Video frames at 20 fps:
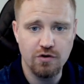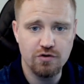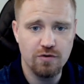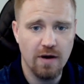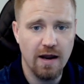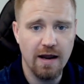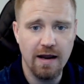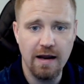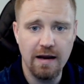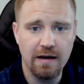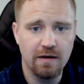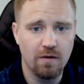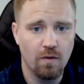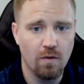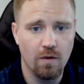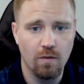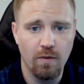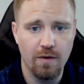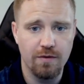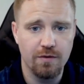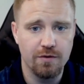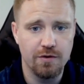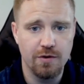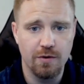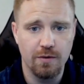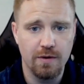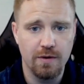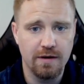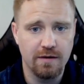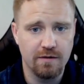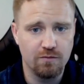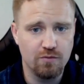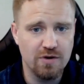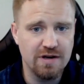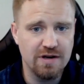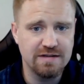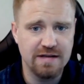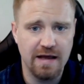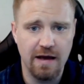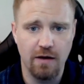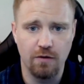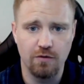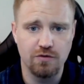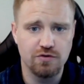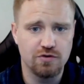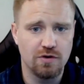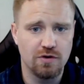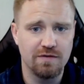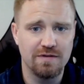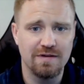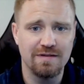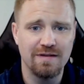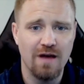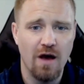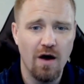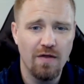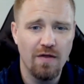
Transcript: trade or whether you're in retail or services,